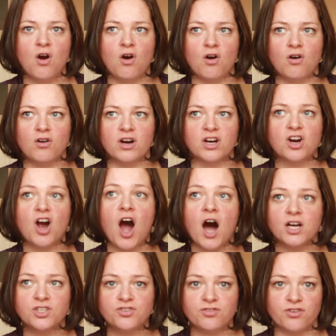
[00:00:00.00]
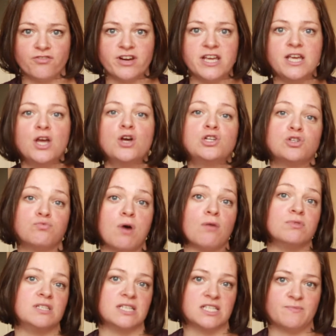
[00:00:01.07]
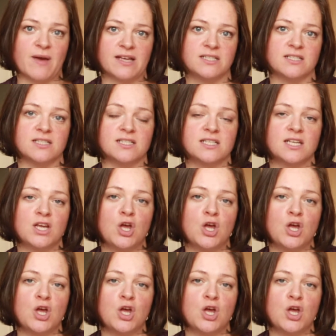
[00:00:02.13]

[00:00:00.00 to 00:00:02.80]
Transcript: or contrary to what was expected.